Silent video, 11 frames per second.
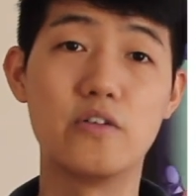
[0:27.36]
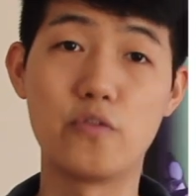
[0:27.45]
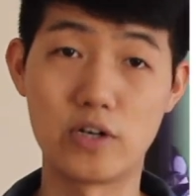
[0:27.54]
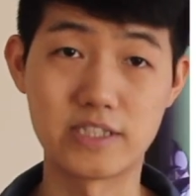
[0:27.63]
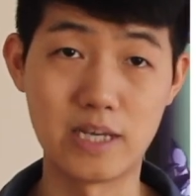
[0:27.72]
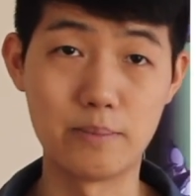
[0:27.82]

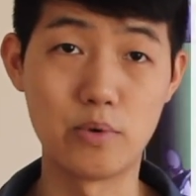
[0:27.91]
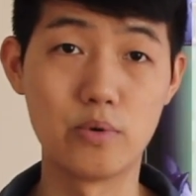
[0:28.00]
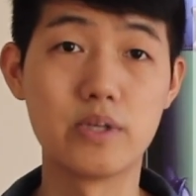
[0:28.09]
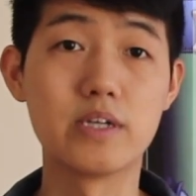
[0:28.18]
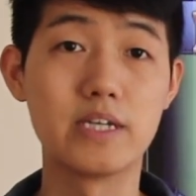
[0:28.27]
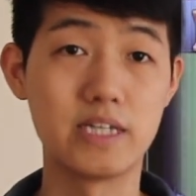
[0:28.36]
For
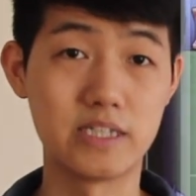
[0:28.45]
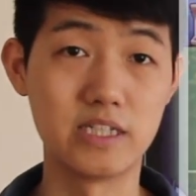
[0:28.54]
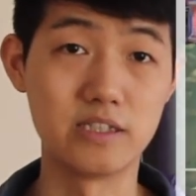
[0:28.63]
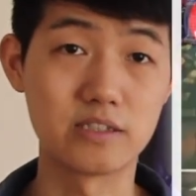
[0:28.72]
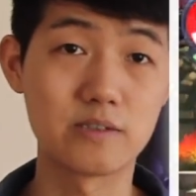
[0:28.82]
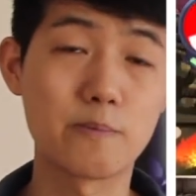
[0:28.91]
example, like
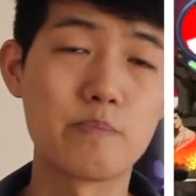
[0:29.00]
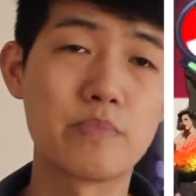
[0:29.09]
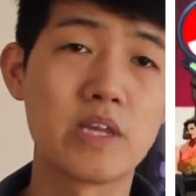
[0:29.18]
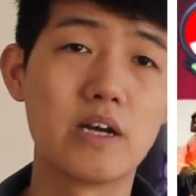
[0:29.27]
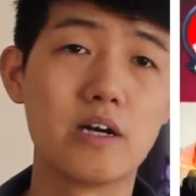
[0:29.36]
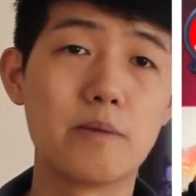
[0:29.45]
these.
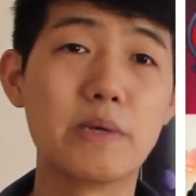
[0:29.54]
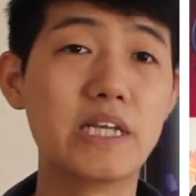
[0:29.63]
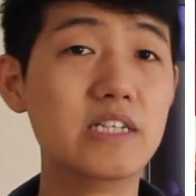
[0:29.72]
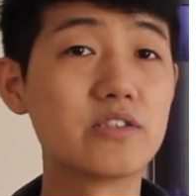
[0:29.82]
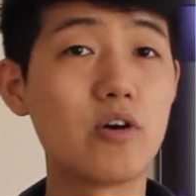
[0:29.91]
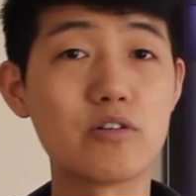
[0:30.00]
But
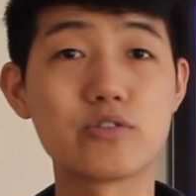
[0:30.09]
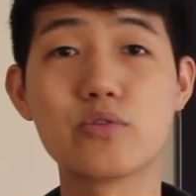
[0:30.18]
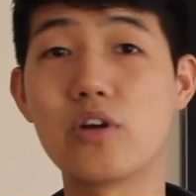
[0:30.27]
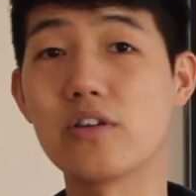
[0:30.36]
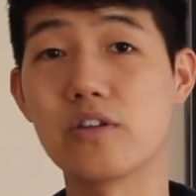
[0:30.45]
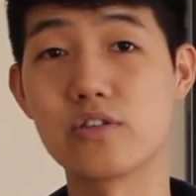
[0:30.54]
he's also
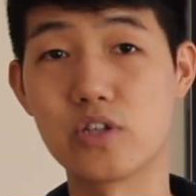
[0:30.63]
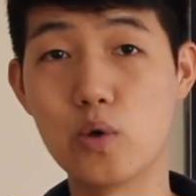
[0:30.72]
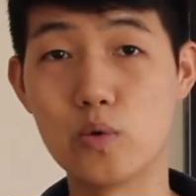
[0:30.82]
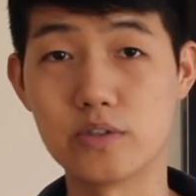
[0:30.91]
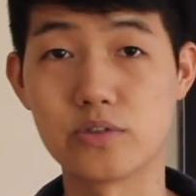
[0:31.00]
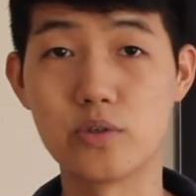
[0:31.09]
not the
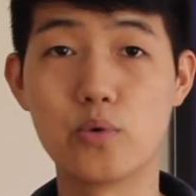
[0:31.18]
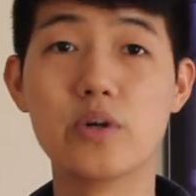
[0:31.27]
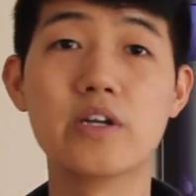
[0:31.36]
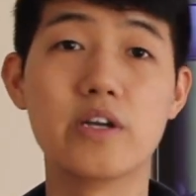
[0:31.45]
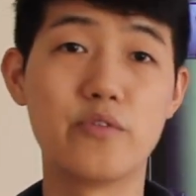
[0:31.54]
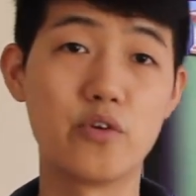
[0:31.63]
slowest, so
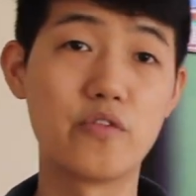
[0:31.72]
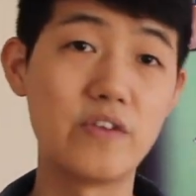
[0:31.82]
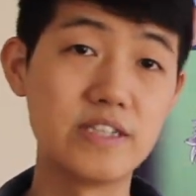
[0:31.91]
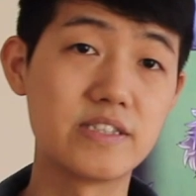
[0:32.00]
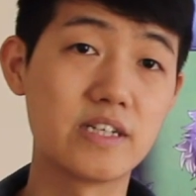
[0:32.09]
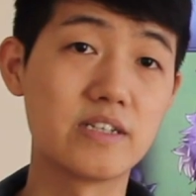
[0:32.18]
if you're
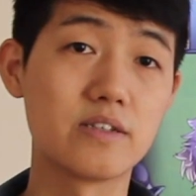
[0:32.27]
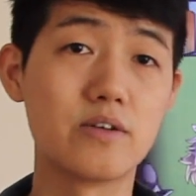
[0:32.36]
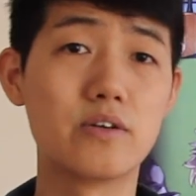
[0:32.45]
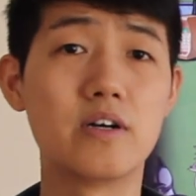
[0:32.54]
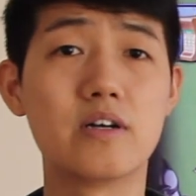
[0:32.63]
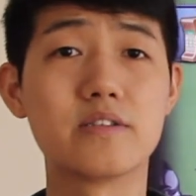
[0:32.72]
facing
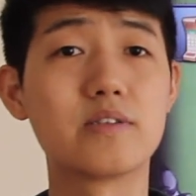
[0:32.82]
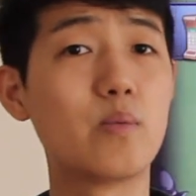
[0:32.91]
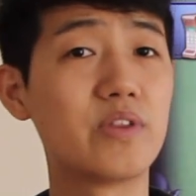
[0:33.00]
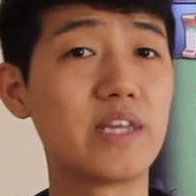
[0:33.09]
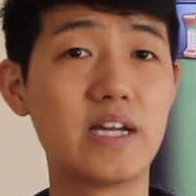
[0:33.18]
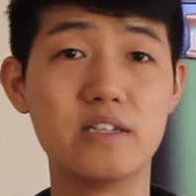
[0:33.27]

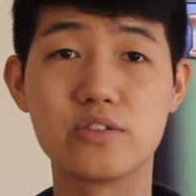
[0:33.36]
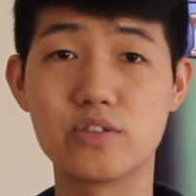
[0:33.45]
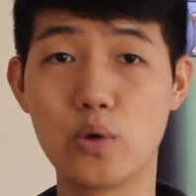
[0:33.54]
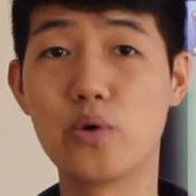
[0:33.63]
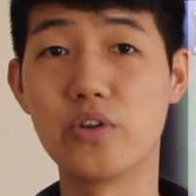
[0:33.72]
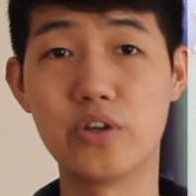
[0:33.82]
someone that is
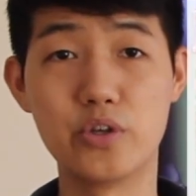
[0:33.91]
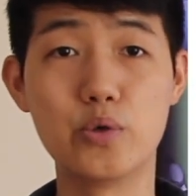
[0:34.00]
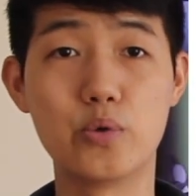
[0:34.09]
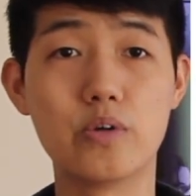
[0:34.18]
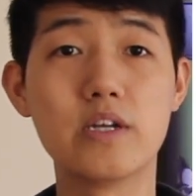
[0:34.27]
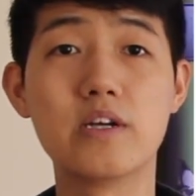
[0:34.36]
slower than
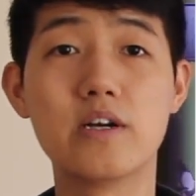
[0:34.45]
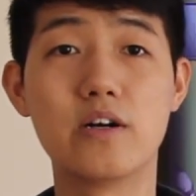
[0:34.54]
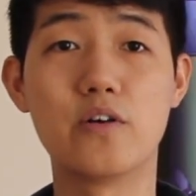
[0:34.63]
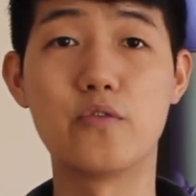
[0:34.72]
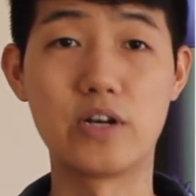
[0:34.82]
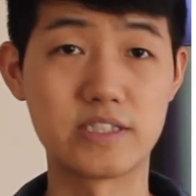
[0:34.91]
you,
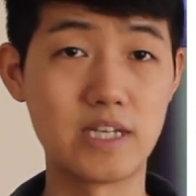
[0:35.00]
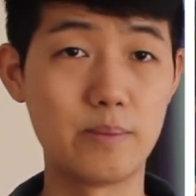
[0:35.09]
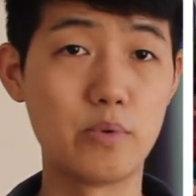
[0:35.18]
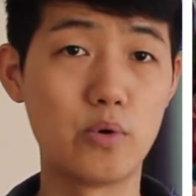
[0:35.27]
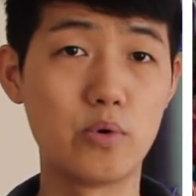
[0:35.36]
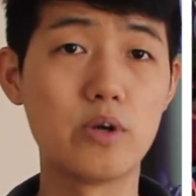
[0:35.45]
for
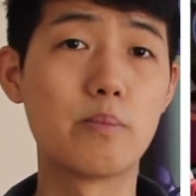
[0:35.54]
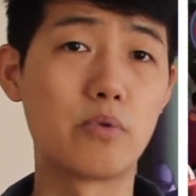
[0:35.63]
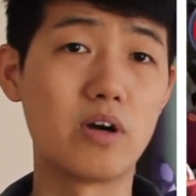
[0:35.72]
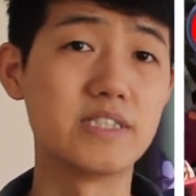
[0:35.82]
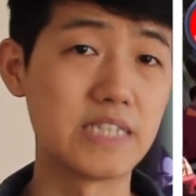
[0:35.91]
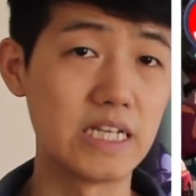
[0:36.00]
example,
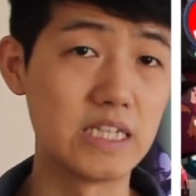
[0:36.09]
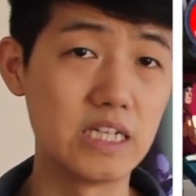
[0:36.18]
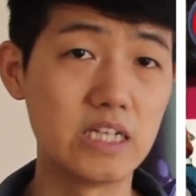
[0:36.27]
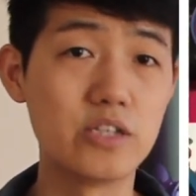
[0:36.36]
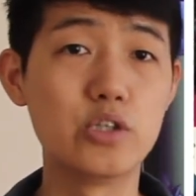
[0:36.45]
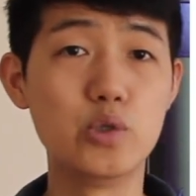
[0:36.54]
bronze
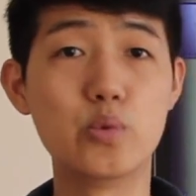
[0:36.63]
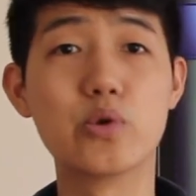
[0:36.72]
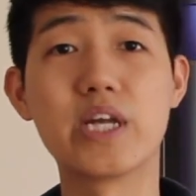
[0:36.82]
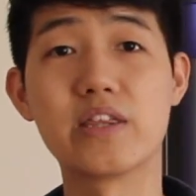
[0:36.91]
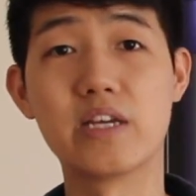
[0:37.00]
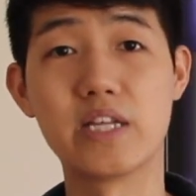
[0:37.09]
18, you will
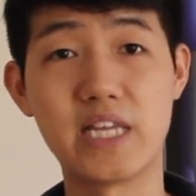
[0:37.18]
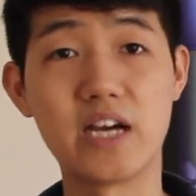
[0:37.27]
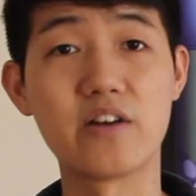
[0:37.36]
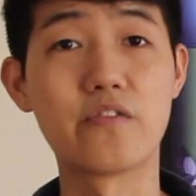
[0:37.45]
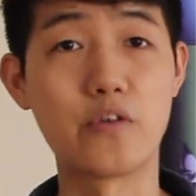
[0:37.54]
get the attack